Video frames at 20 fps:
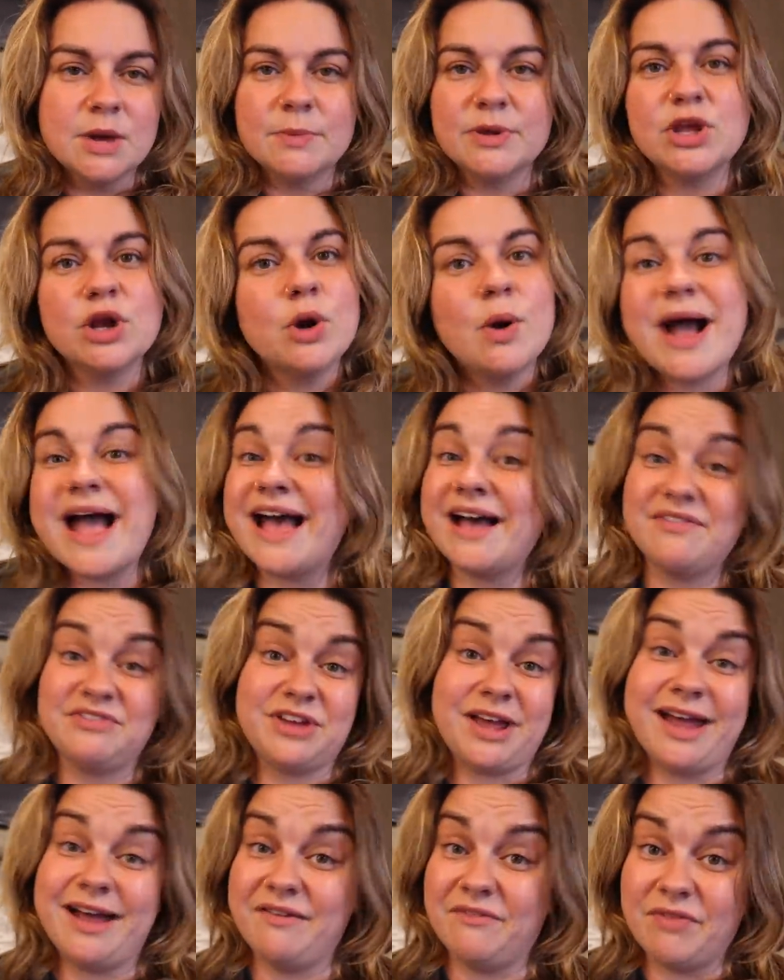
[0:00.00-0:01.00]
But you don't have
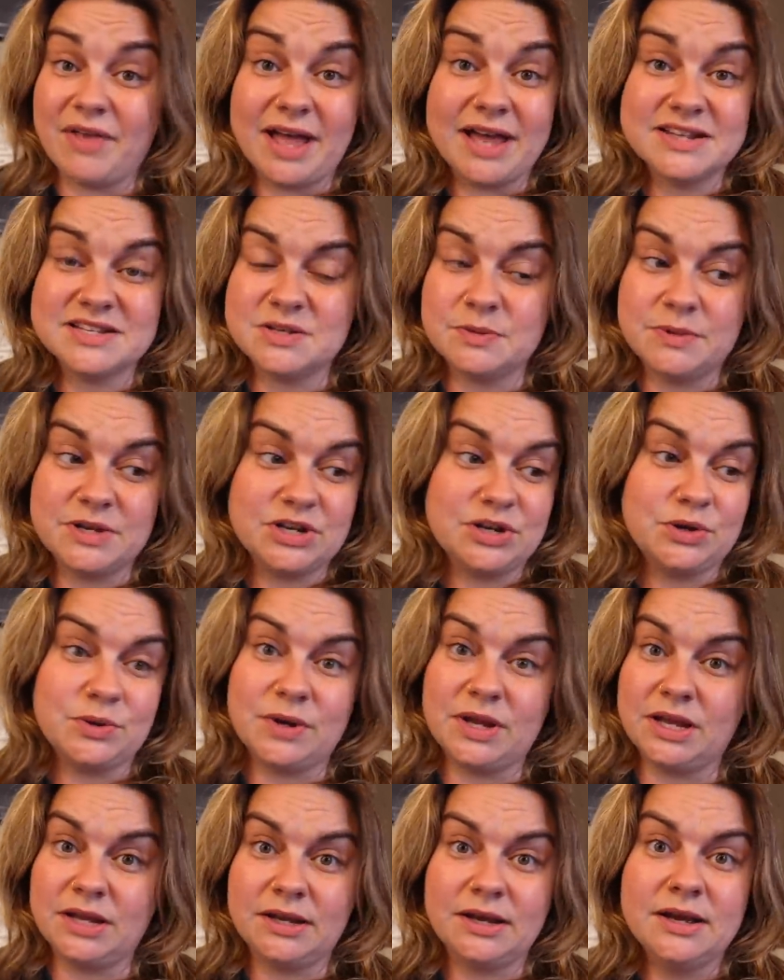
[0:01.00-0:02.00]
to have that to be
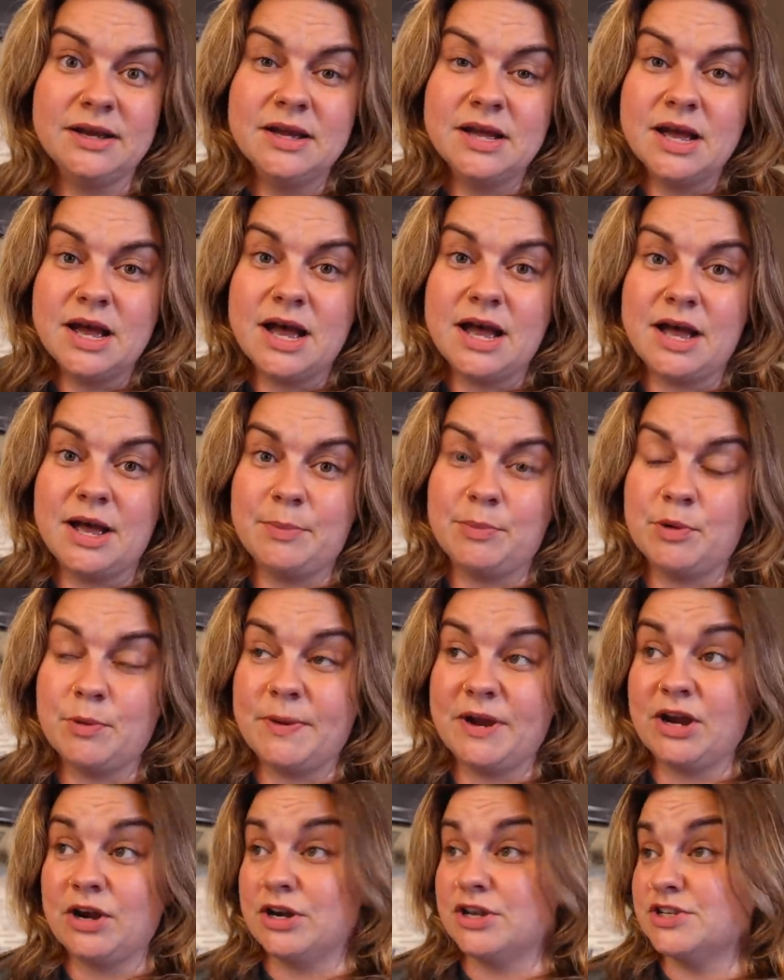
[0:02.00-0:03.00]
doing uh,
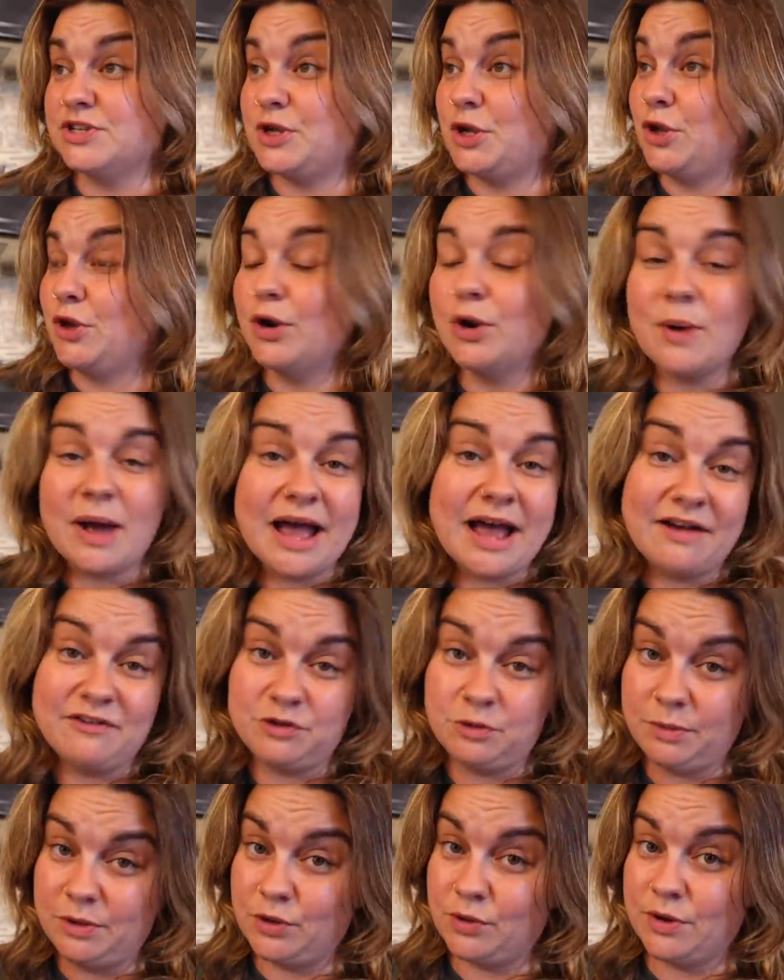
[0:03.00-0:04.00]
preparedness. You don't
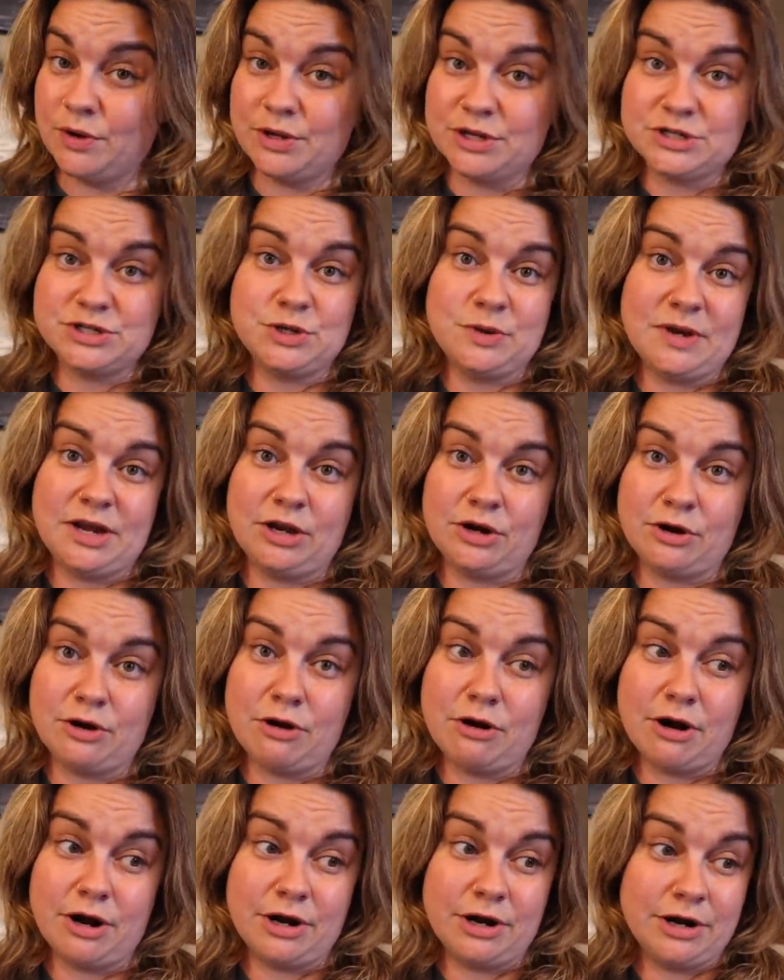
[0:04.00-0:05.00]
have to be growing a two acre
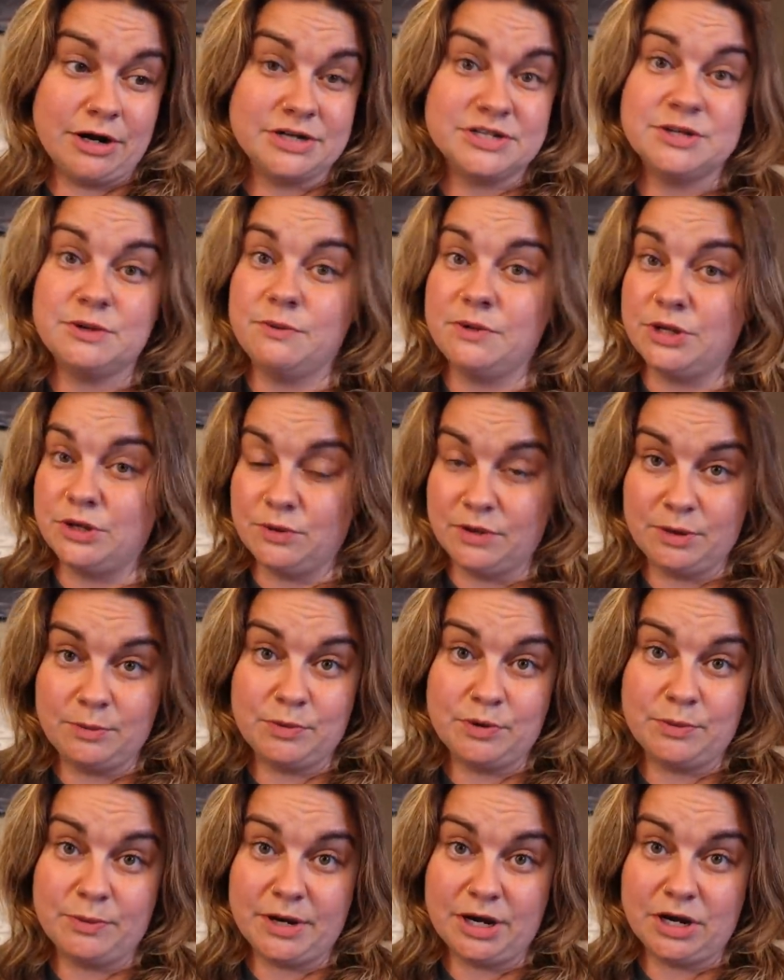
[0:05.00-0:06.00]
garden to be doing
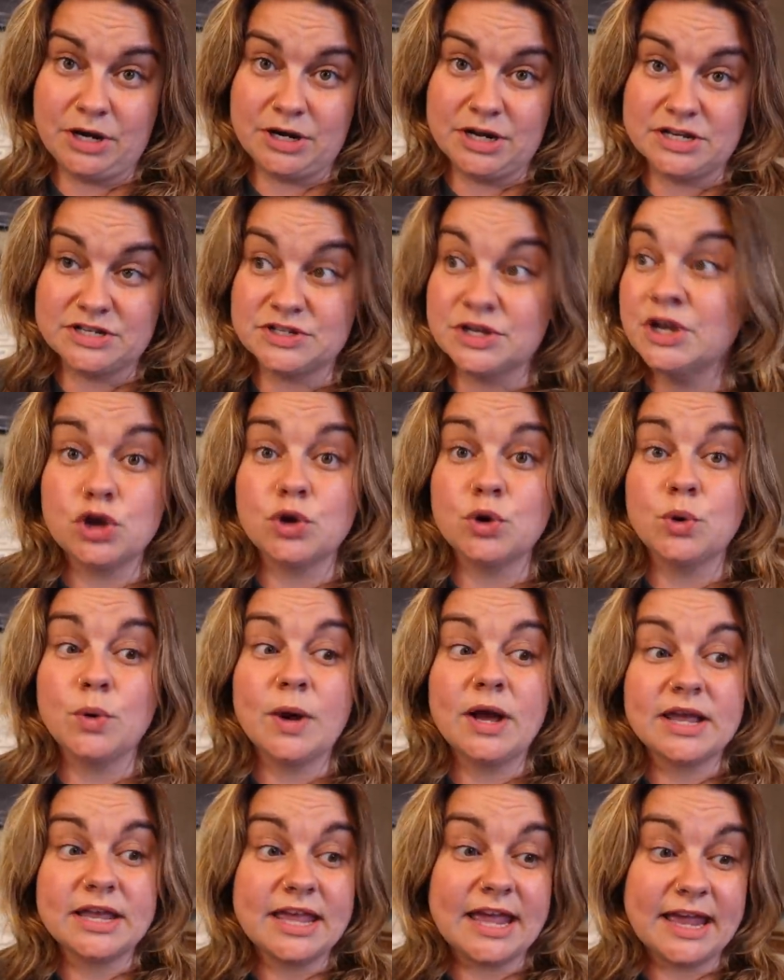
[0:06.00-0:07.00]
preparedness.
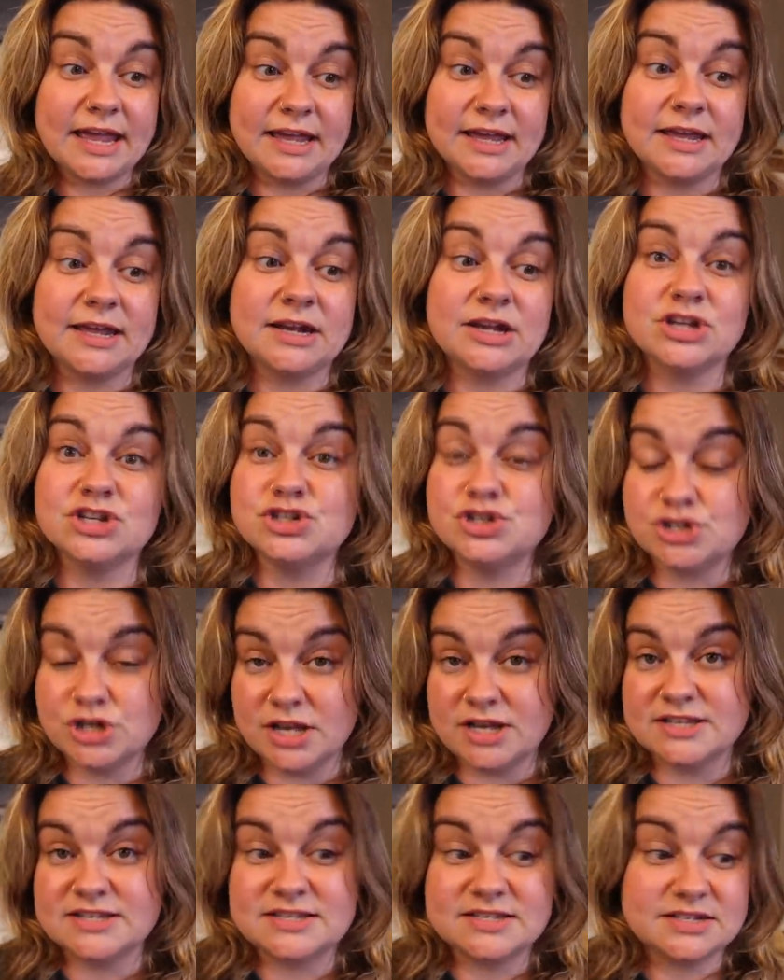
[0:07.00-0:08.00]
You can
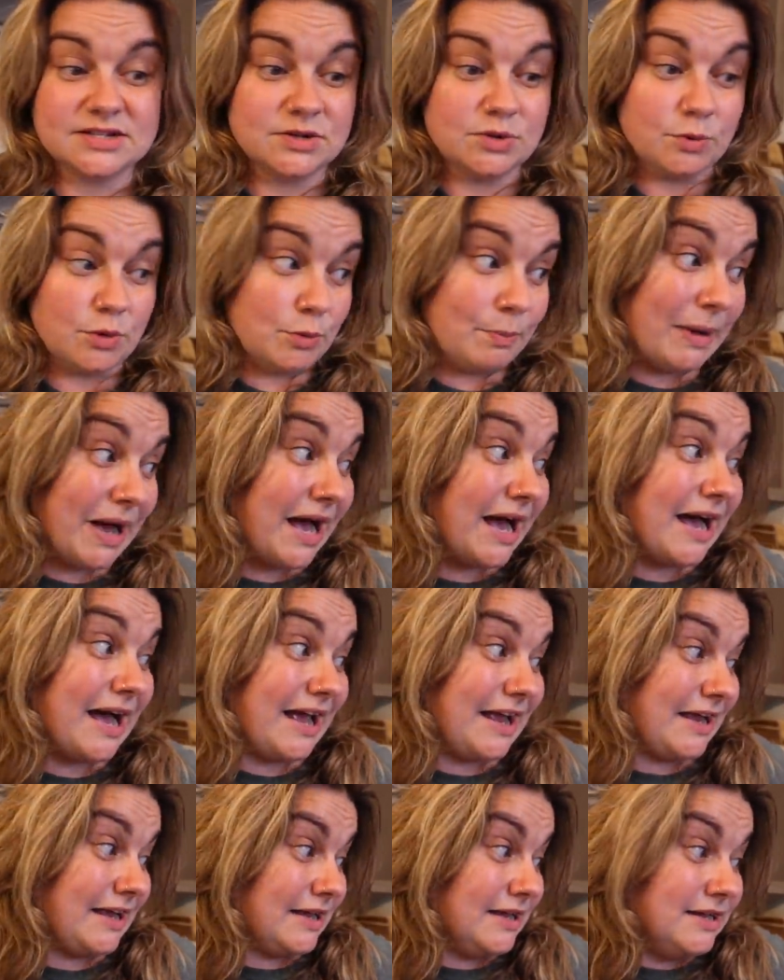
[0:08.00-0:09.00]
just just
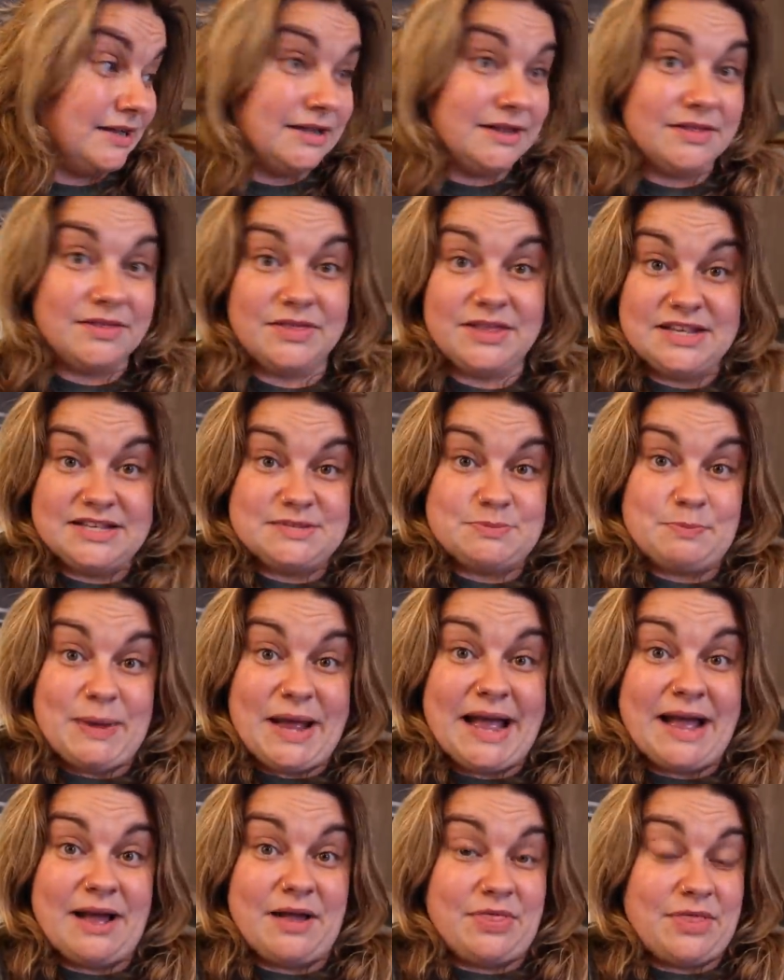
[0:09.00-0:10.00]
buy these
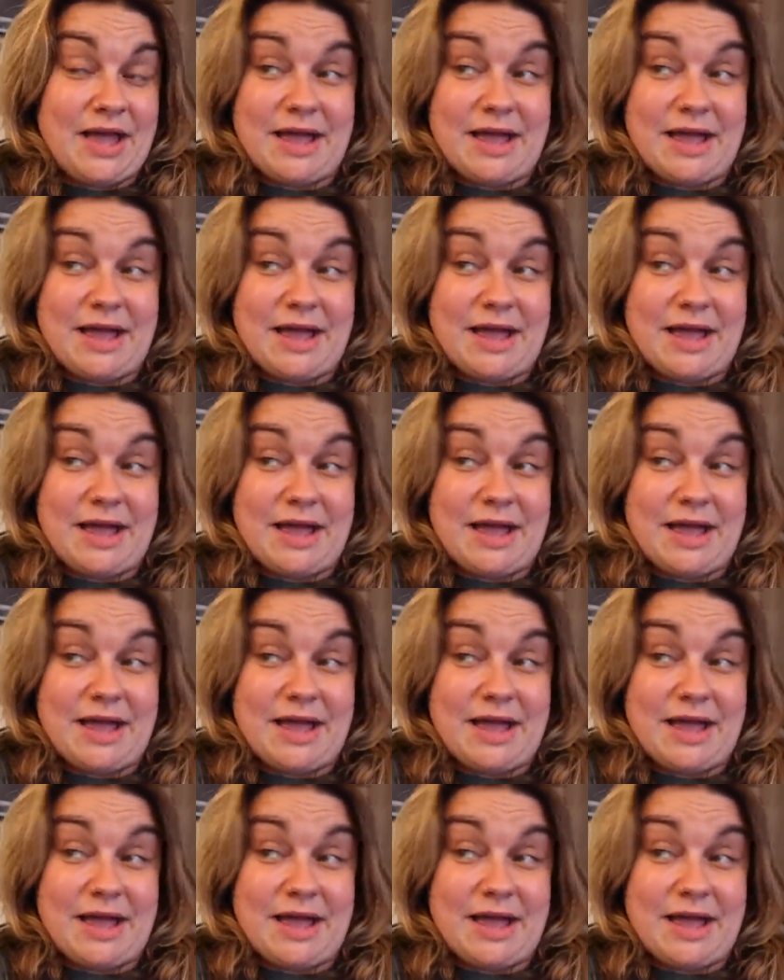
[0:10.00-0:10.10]
pound.